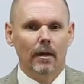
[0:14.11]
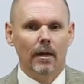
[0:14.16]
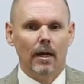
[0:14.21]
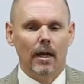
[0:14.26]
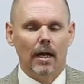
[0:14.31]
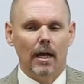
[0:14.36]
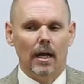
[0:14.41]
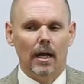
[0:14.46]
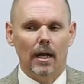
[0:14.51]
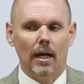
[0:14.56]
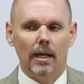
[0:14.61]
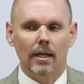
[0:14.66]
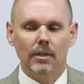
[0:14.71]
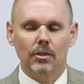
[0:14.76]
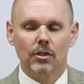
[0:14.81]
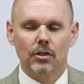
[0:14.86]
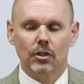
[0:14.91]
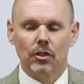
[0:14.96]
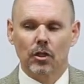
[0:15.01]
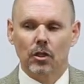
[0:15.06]
Uh, he
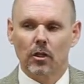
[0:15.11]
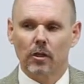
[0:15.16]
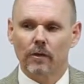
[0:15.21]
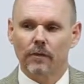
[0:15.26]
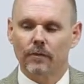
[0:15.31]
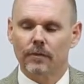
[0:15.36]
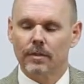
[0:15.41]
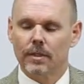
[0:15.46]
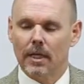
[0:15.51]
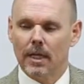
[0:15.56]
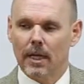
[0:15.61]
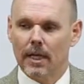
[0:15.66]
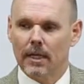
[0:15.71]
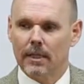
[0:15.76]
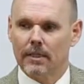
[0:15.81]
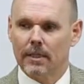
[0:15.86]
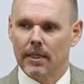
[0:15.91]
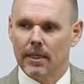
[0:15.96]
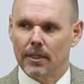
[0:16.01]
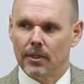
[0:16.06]
serves
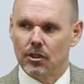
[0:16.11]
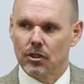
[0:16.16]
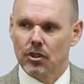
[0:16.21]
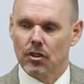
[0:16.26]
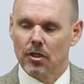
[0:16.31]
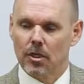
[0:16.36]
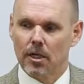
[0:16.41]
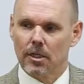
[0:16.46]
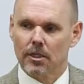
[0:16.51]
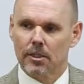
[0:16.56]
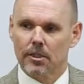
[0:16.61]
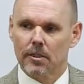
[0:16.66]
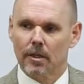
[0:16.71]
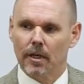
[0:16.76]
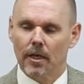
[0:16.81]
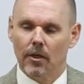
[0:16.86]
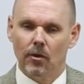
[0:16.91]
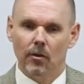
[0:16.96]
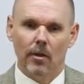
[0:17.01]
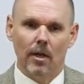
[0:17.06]
as an instructor
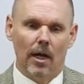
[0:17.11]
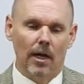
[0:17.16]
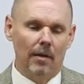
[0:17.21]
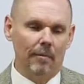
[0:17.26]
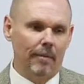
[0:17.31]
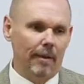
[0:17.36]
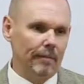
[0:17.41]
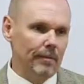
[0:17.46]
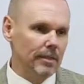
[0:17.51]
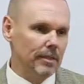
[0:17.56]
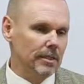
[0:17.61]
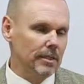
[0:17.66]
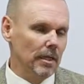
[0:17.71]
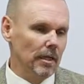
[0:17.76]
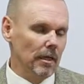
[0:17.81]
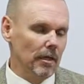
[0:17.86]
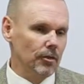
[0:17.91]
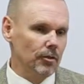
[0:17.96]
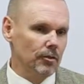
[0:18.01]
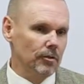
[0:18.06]
at Uganda Baptist
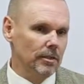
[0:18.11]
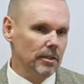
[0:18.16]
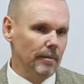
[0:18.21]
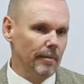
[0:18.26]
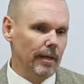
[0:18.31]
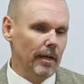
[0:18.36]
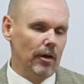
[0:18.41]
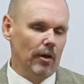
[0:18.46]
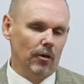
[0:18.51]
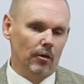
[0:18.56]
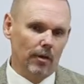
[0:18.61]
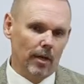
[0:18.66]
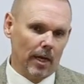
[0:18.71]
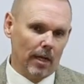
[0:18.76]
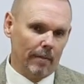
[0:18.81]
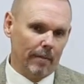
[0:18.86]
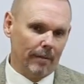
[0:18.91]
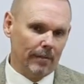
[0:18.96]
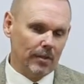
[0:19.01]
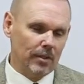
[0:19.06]
Theological Seminary, or
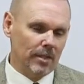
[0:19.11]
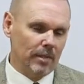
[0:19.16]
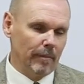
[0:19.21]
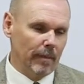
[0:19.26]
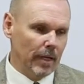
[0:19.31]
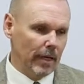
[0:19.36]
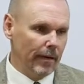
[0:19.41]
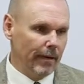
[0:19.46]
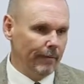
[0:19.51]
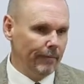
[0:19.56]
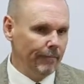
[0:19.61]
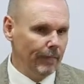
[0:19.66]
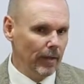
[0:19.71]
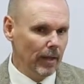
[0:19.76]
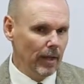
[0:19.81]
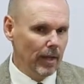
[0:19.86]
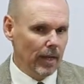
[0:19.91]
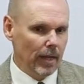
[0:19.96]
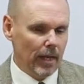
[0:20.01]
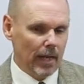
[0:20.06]
Uganda Baptist Seminary.
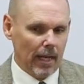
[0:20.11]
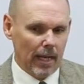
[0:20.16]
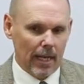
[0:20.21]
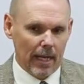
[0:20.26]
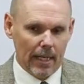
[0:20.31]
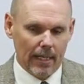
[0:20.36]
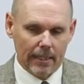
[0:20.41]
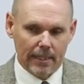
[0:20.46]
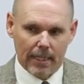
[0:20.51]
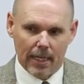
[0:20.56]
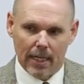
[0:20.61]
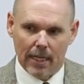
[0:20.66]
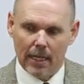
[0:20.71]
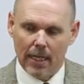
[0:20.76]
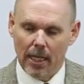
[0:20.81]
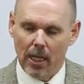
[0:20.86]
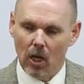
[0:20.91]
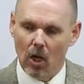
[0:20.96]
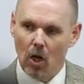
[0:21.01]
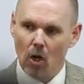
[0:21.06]
And uh,
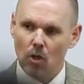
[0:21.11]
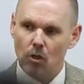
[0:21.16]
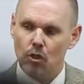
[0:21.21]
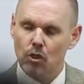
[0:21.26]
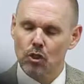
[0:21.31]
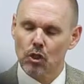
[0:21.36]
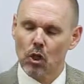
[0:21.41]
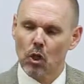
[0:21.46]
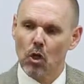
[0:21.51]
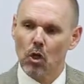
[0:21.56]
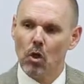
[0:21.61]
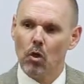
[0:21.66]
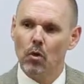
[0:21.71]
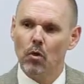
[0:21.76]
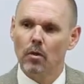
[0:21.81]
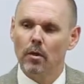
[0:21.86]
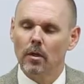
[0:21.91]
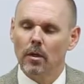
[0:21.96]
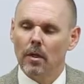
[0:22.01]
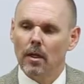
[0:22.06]
he
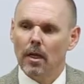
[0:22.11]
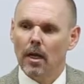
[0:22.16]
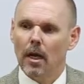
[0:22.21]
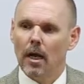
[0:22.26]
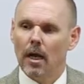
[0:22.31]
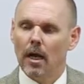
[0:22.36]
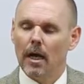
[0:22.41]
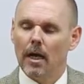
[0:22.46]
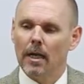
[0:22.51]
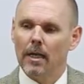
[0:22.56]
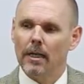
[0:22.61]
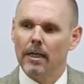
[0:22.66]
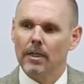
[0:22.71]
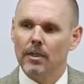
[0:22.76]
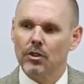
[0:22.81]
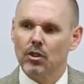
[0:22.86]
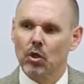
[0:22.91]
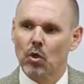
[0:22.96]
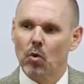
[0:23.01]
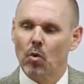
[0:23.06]
also uh,
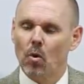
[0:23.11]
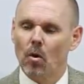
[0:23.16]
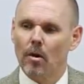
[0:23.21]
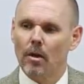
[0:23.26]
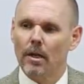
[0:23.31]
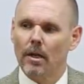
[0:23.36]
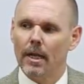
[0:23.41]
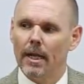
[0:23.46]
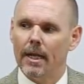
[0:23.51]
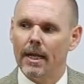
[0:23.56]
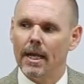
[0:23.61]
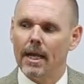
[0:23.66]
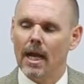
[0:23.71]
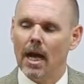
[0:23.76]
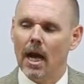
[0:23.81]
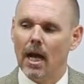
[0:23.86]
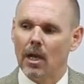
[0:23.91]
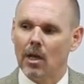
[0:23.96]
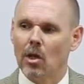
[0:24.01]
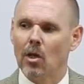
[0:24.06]
is coordinating
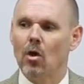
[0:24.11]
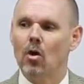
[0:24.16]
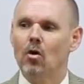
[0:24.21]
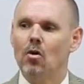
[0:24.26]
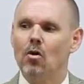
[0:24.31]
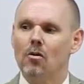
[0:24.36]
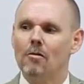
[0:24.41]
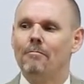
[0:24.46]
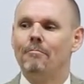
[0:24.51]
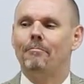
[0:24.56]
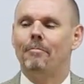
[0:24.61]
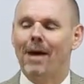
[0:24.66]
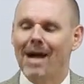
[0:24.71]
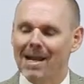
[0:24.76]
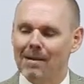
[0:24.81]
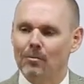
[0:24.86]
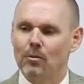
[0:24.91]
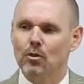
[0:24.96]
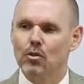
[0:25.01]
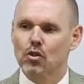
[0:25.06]
a local
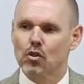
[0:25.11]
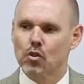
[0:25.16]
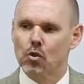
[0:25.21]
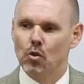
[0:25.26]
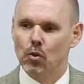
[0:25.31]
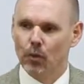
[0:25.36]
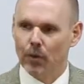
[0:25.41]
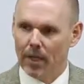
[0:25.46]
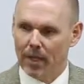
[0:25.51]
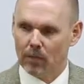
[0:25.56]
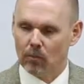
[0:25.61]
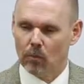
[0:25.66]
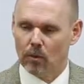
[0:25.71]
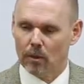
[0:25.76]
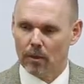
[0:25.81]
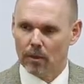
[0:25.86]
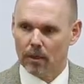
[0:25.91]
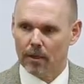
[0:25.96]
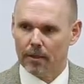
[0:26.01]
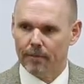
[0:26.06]
Bible school
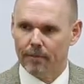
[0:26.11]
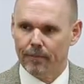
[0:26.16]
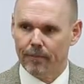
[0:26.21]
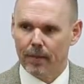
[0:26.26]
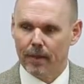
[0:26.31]
network.